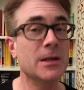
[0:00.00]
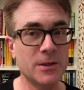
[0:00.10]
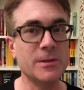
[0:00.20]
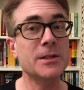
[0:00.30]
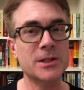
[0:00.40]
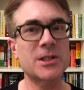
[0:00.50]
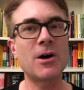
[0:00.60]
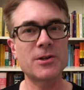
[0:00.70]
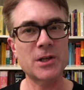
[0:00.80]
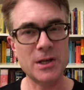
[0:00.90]
You need to
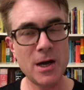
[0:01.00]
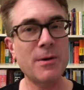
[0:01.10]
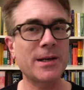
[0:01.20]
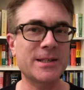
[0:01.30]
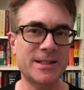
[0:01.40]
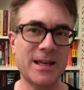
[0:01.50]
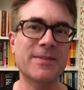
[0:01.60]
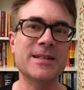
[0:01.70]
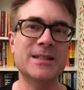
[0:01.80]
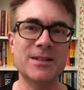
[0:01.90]
start to know and understand these